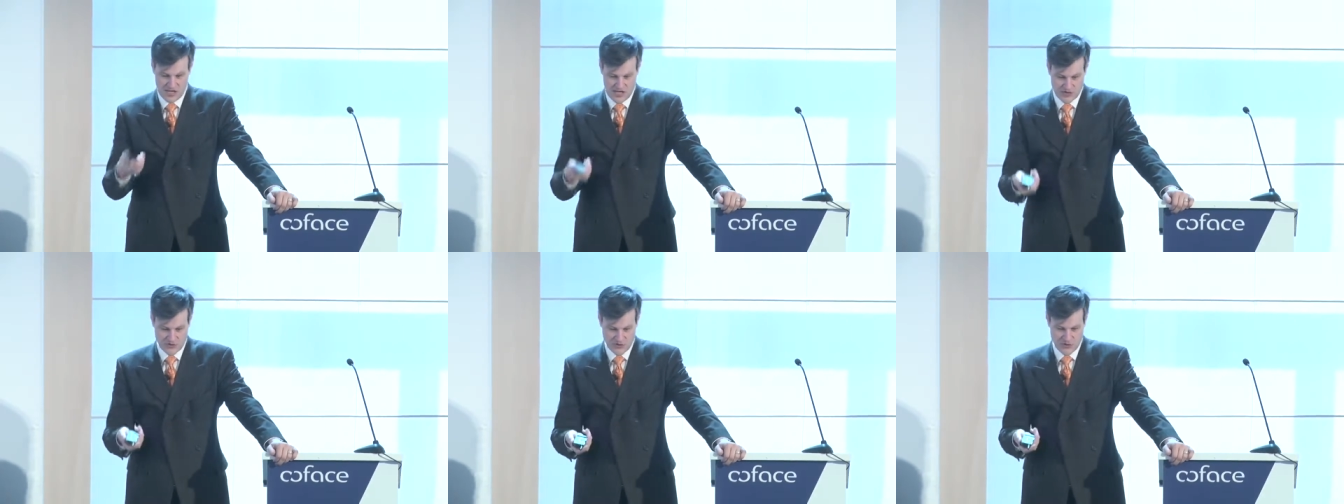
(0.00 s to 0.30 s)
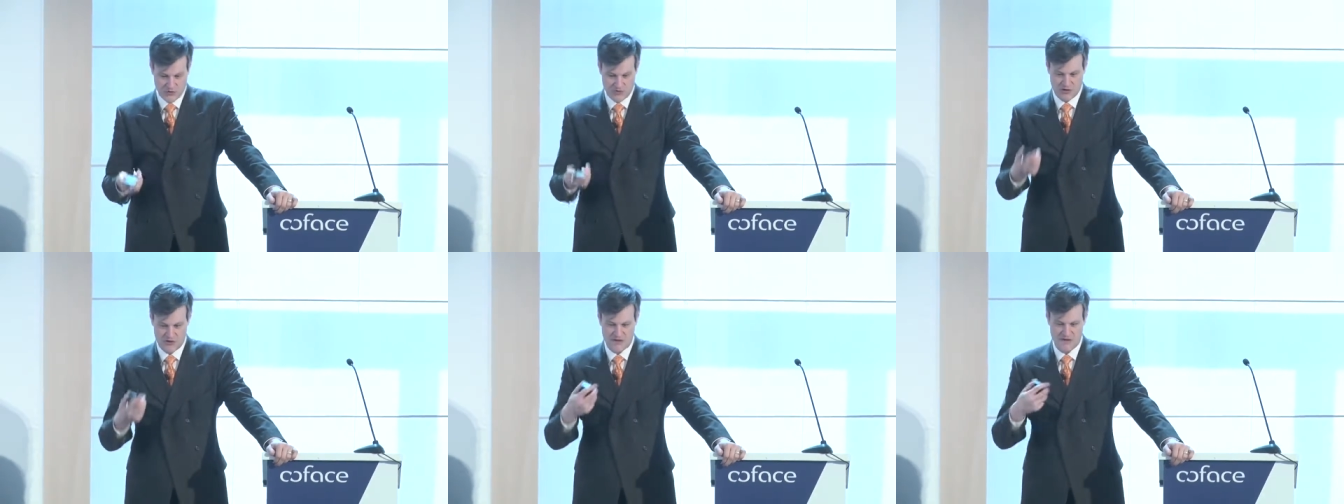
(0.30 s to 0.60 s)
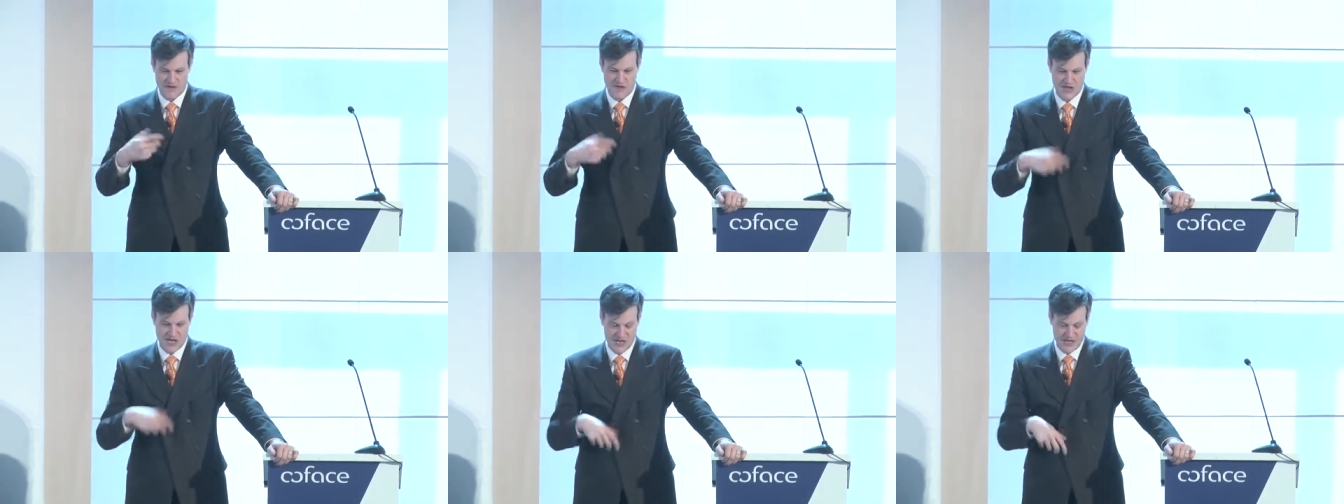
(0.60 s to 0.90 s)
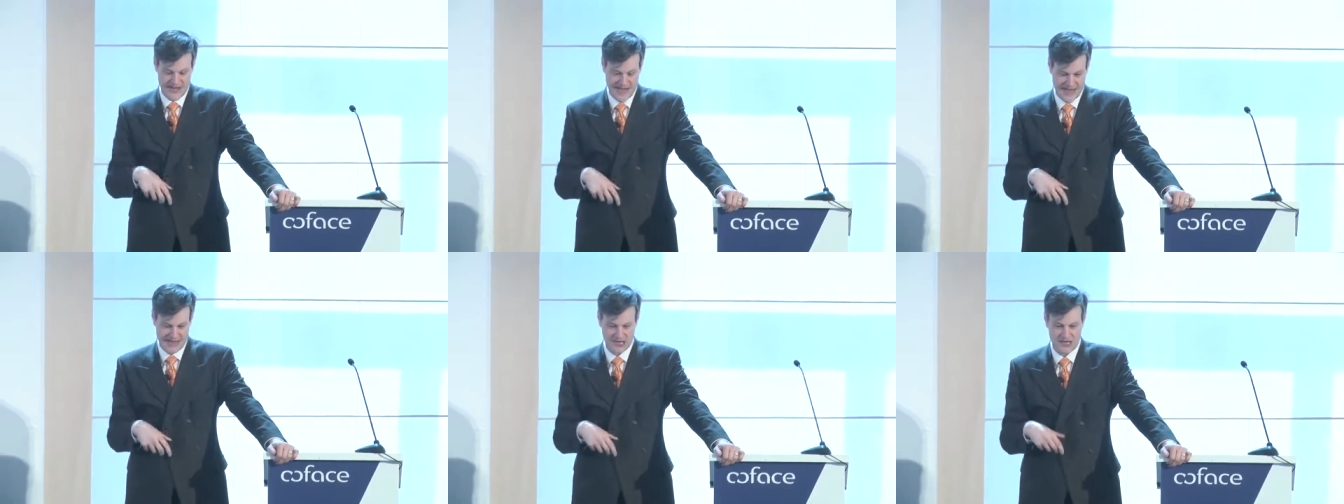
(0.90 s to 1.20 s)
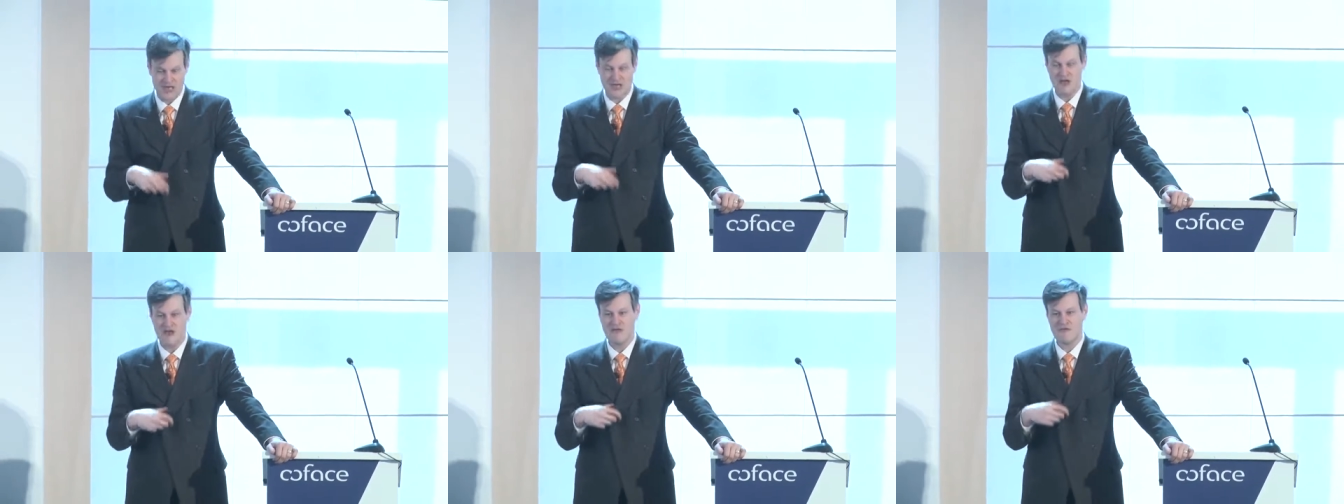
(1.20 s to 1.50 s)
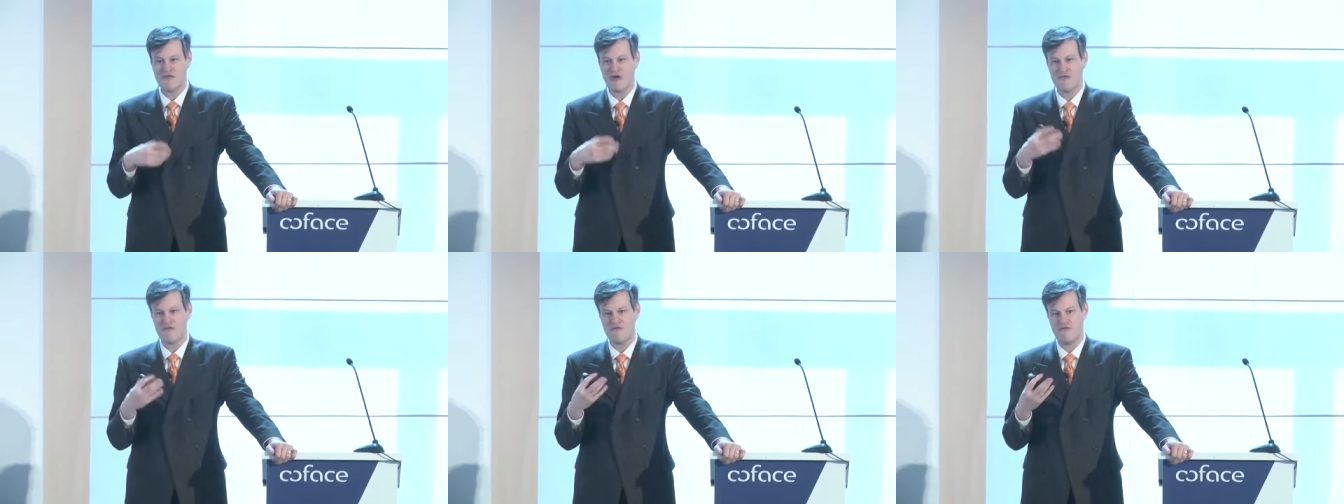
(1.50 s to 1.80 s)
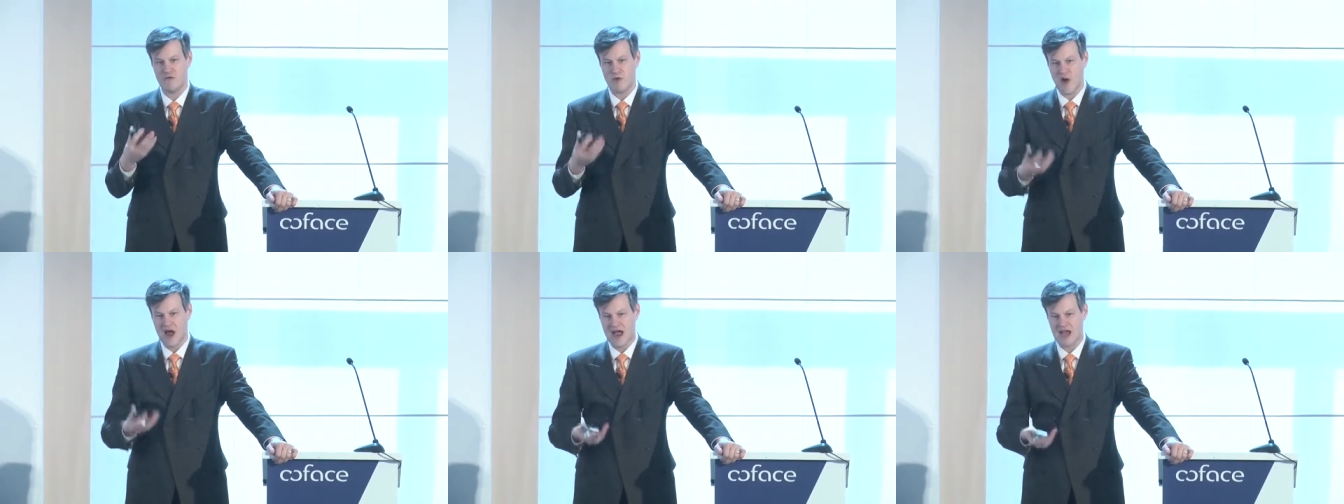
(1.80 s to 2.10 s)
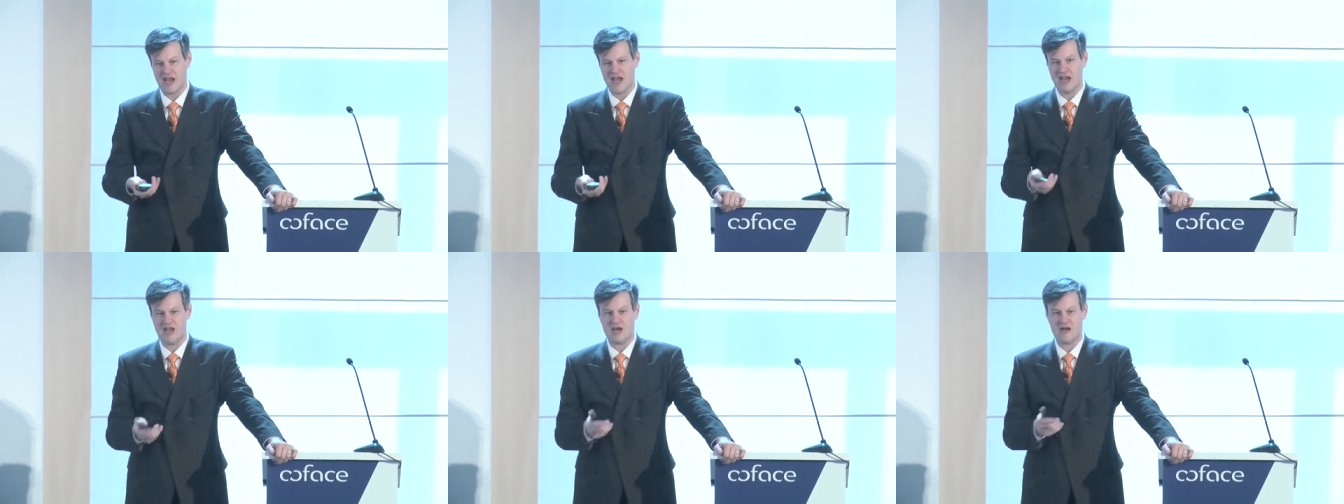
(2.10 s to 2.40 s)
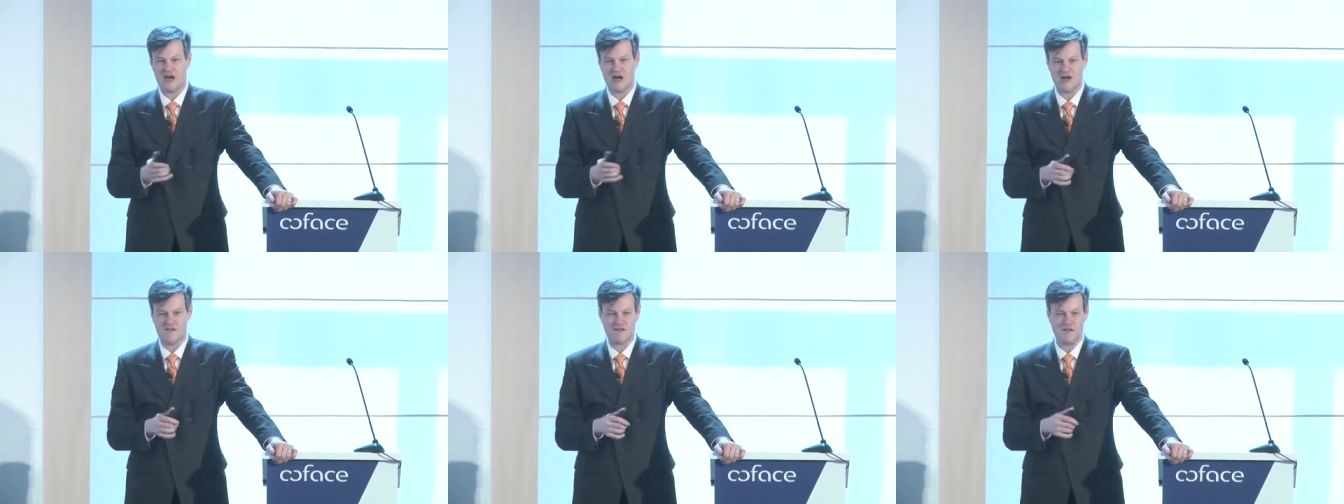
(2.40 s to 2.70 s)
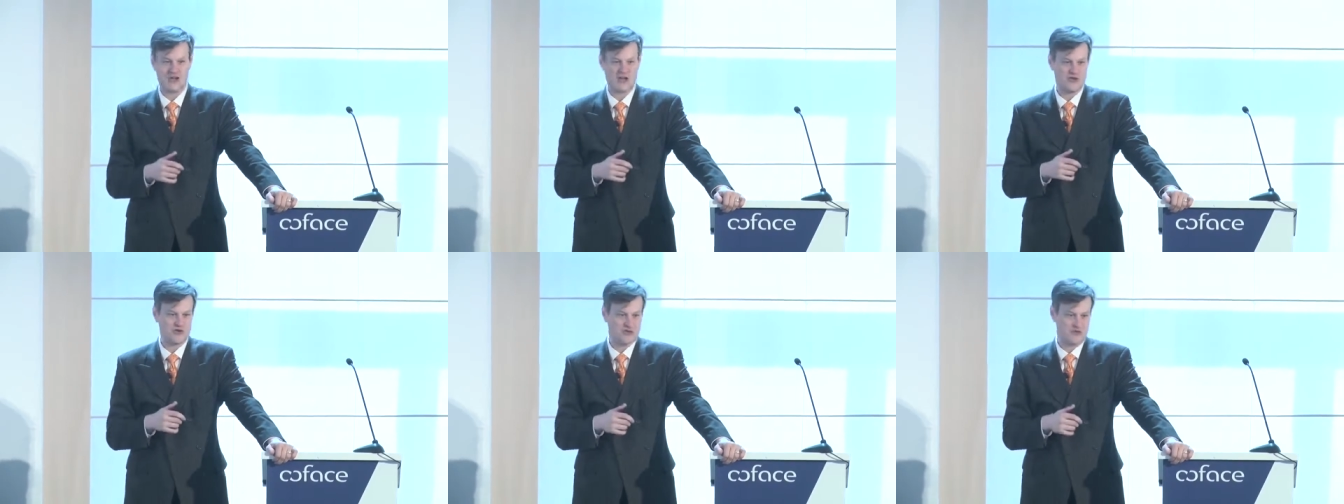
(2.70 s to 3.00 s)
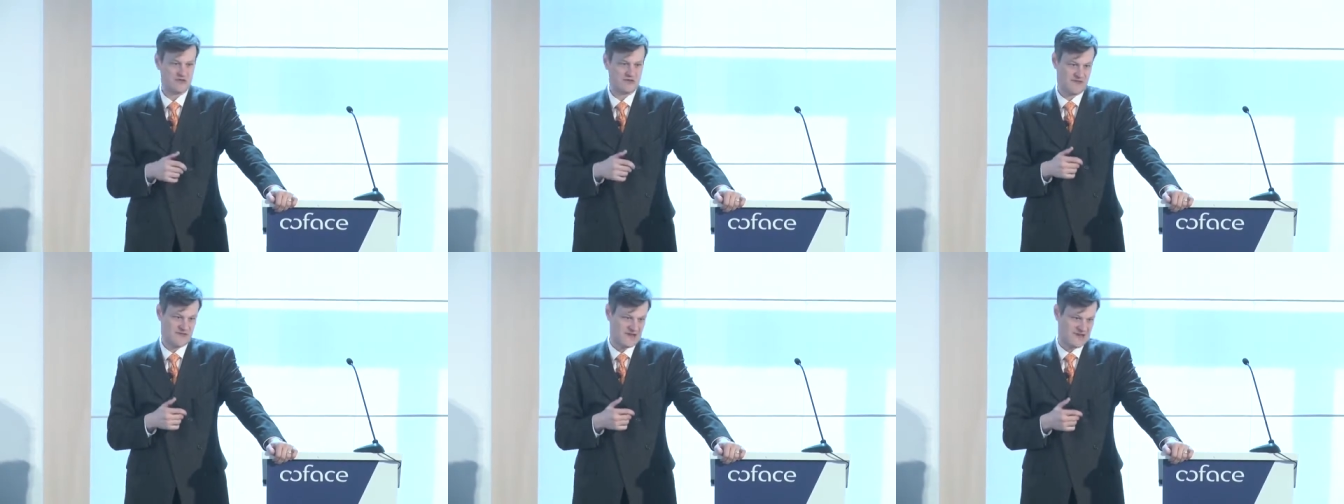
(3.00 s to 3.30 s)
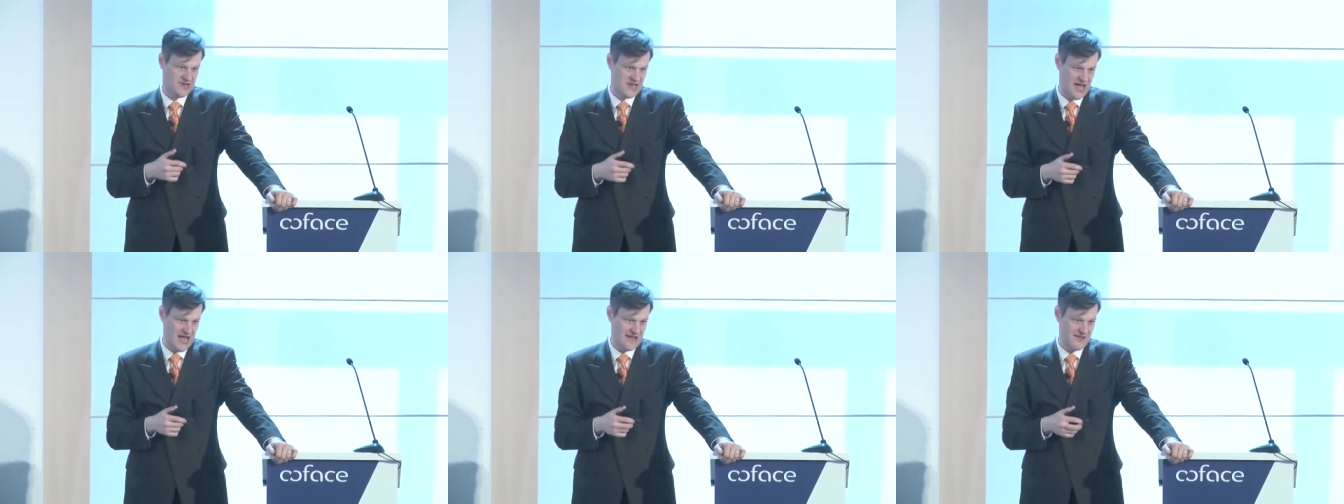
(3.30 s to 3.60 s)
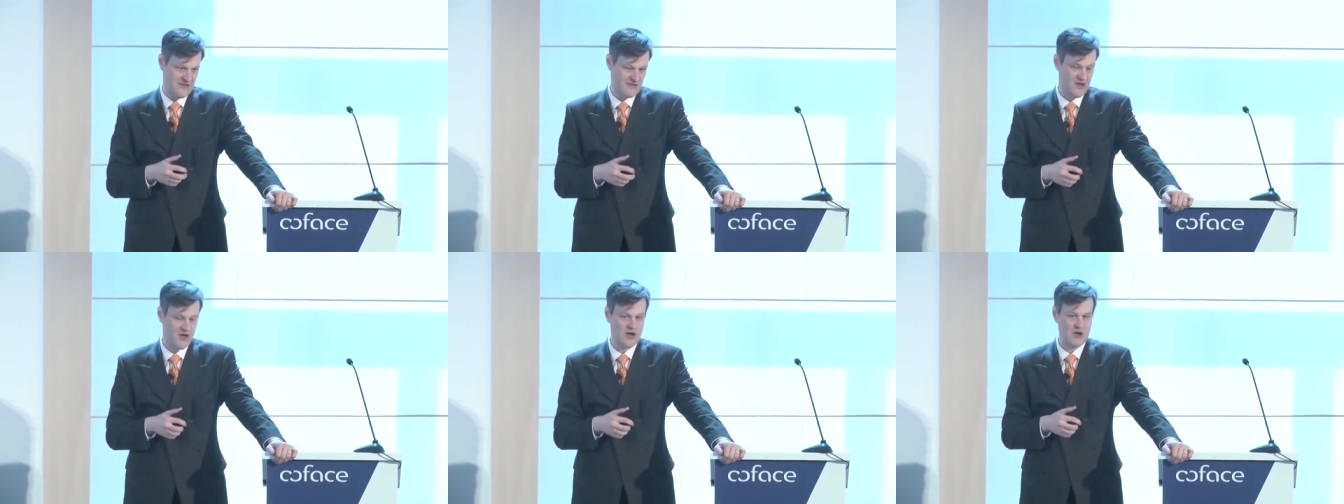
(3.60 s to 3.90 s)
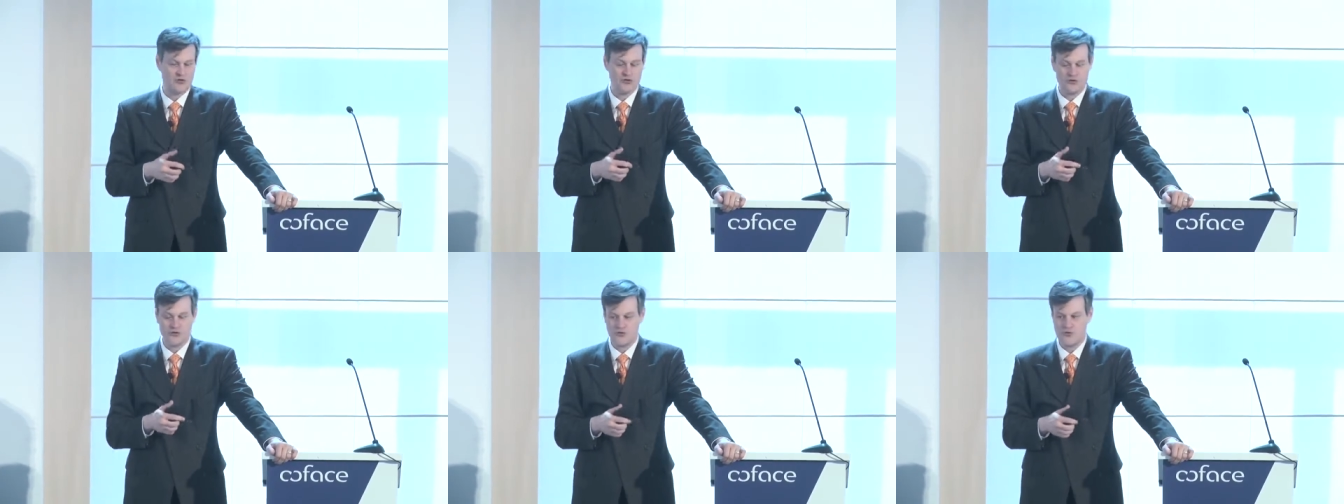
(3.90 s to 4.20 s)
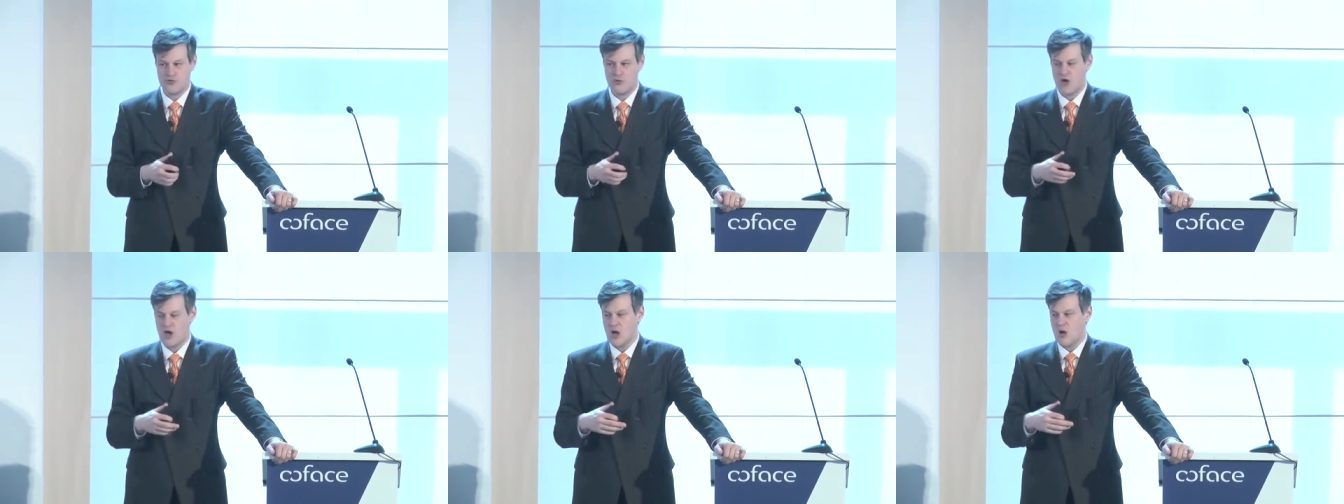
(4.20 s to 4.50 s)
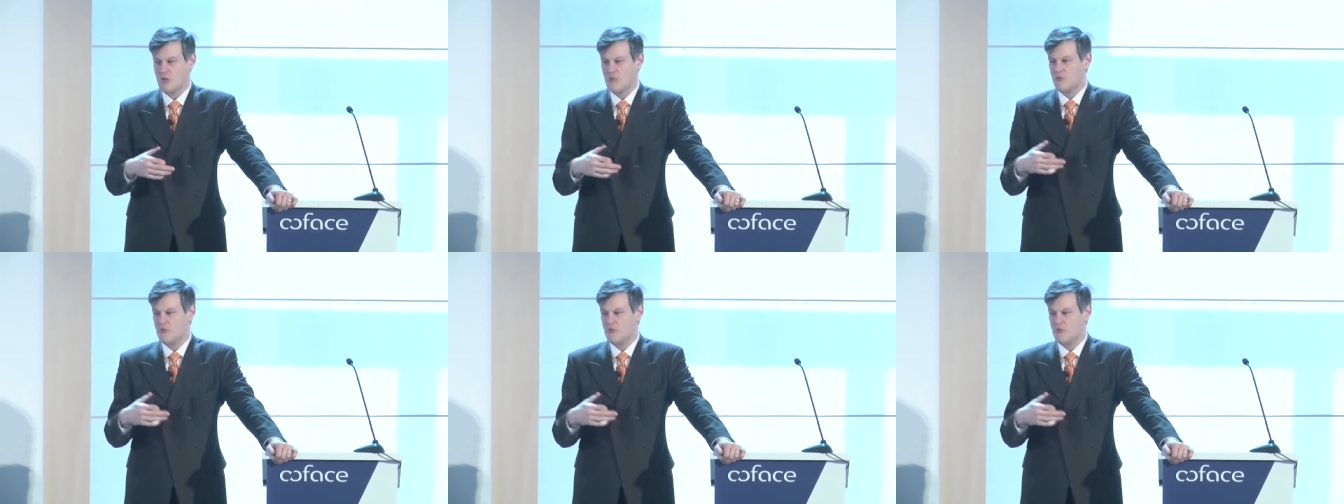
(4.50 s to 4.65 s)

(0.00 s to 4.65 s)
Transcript: insurance data from a variety of insurance lines to